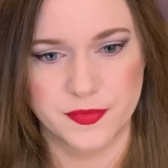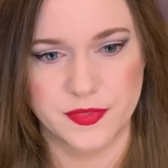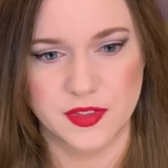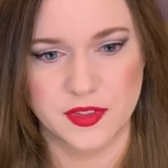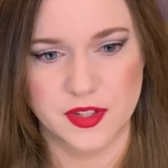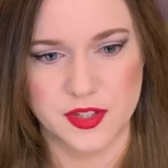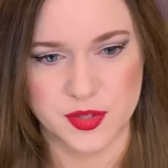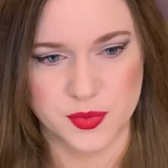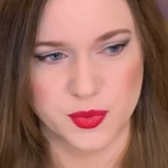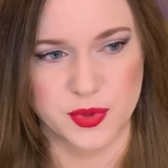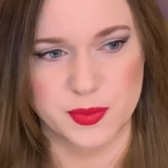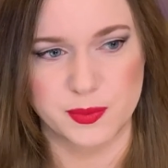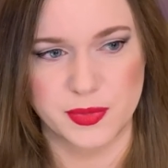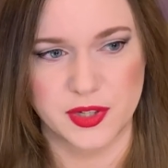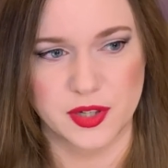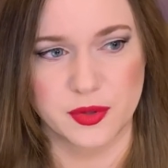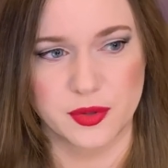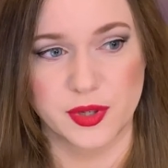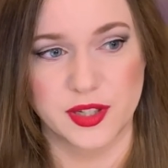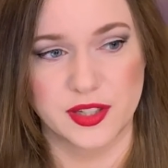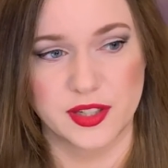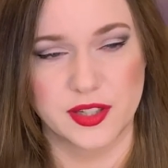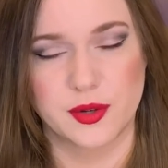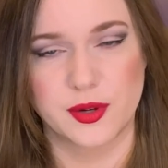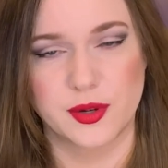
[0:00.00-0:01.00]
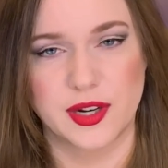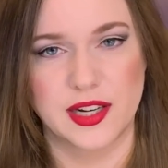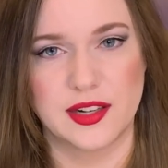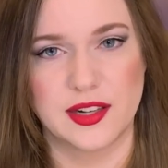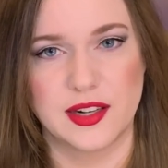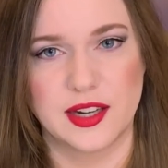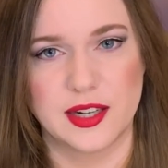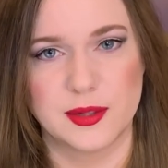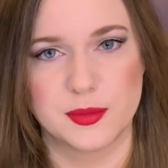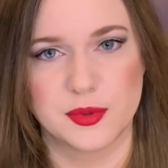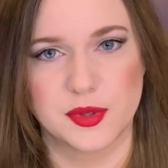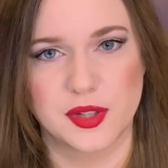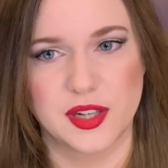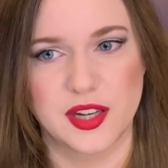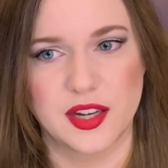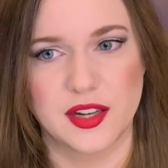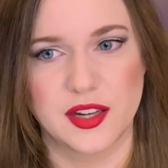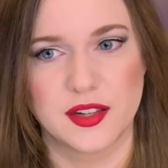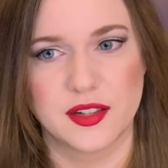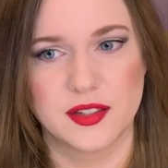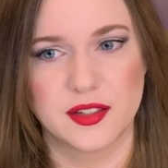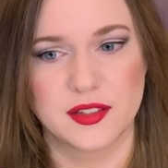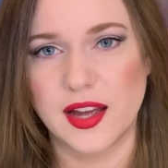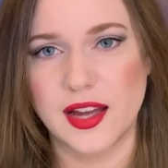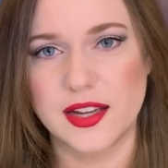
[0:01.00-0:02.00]
this would be a really great library.
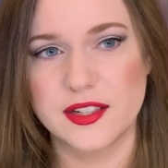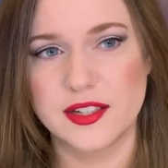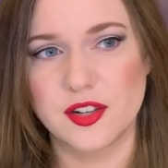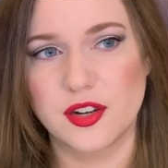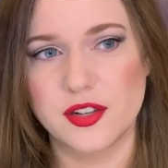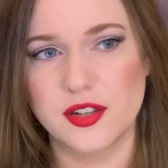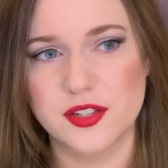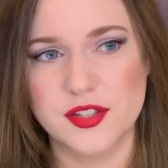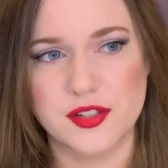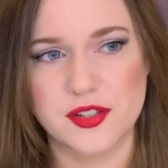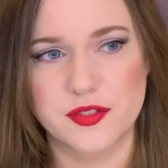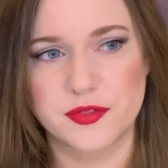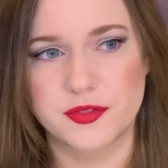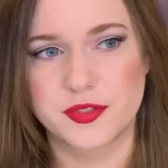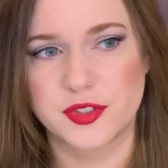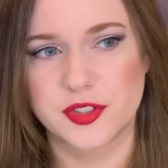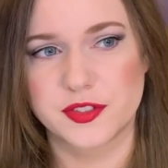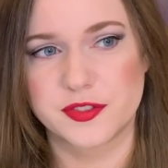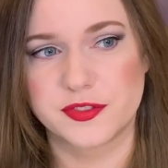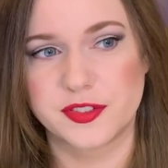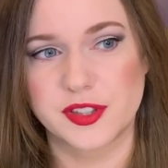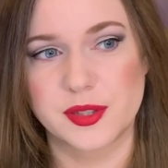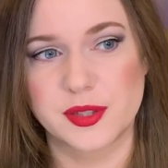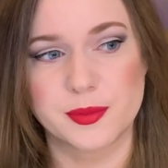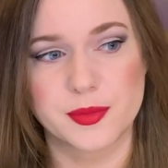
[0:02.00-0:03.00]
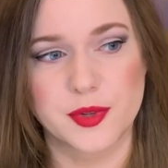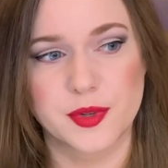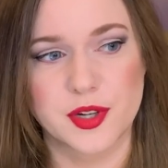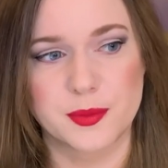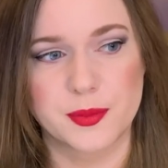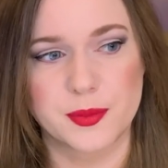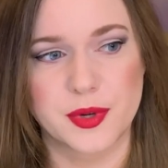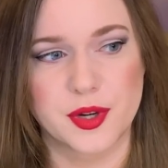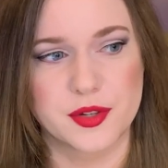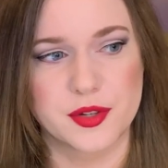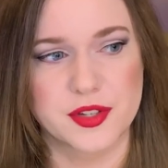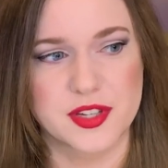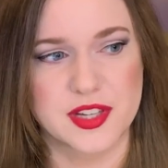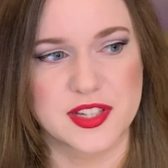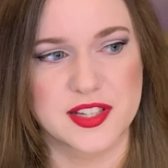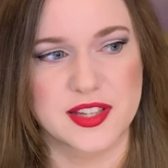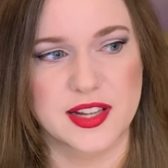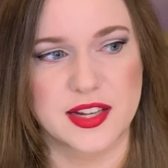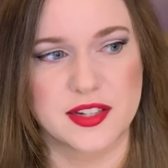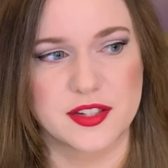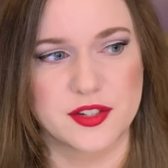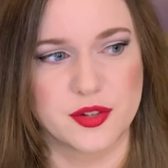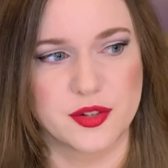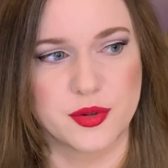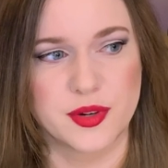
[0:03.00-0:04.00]
And also for film composers
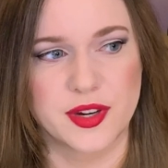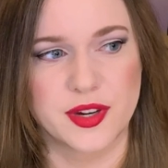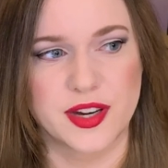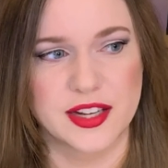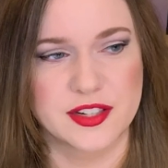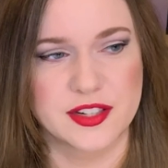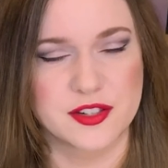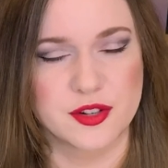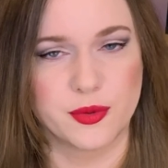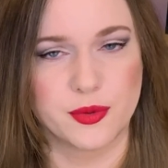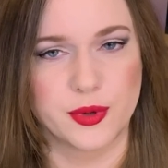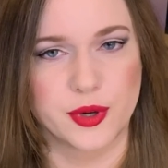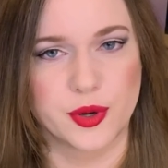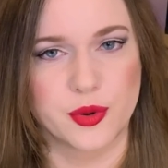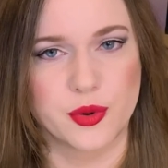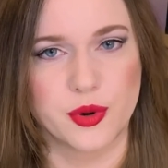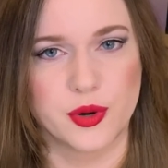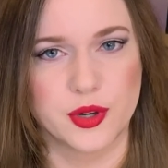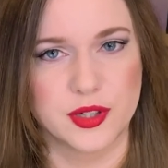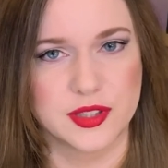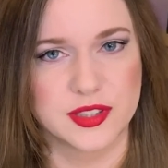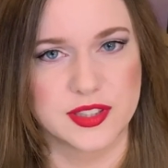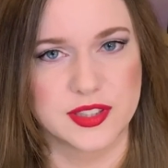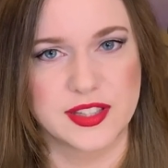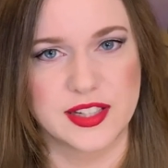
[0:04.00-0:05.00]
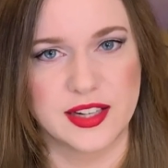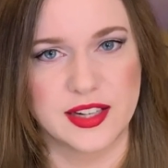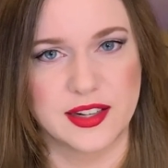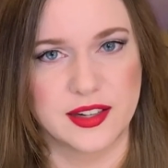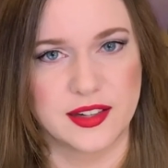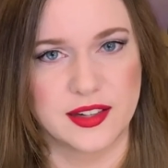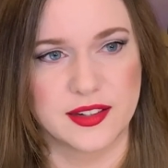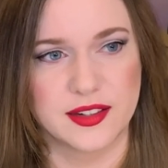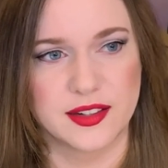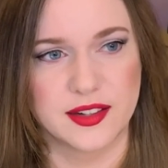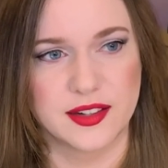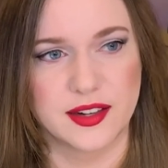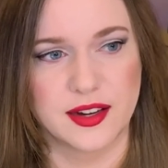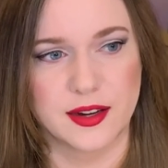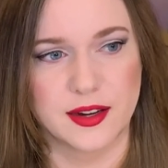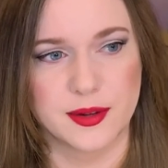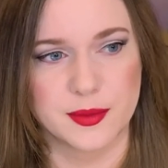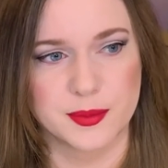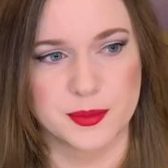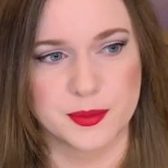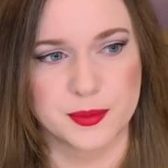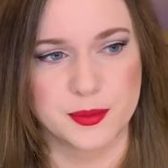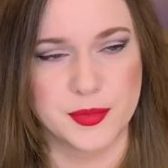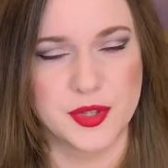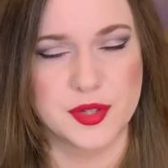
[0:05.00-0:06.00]
that don't get to record their
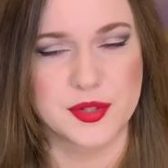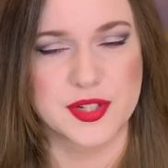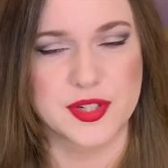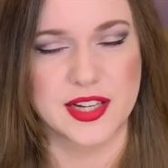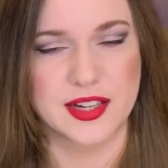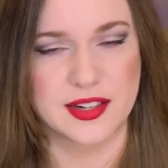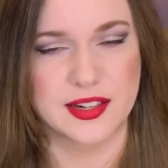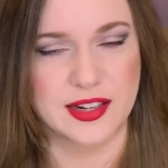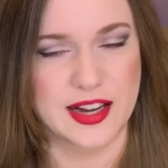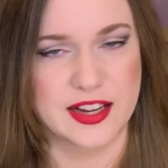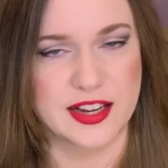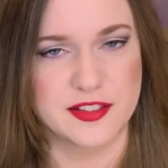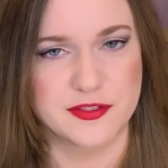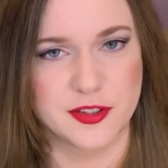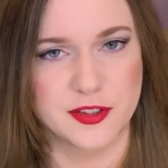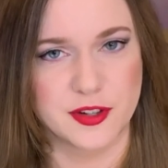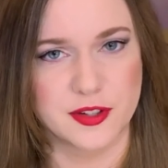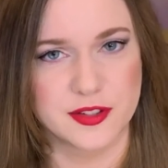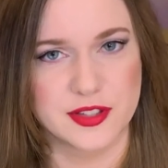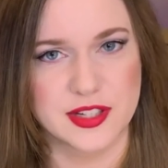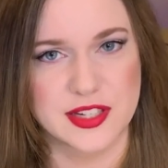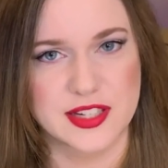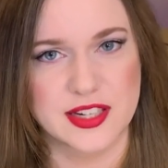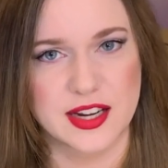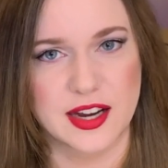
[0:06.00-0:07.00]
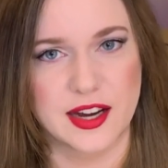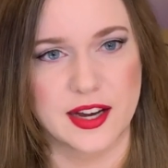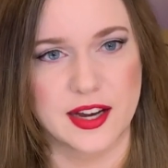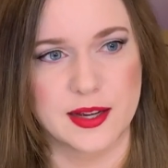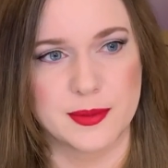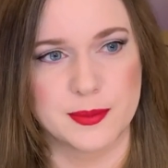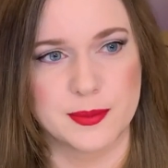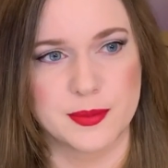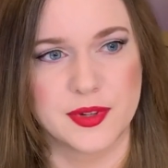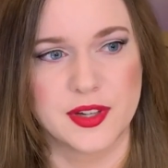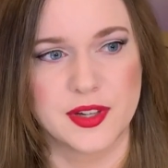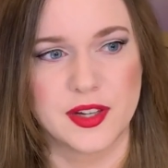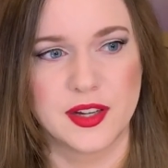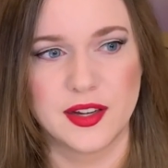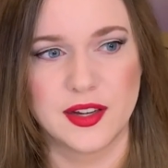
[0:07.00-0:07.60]
music live all the time.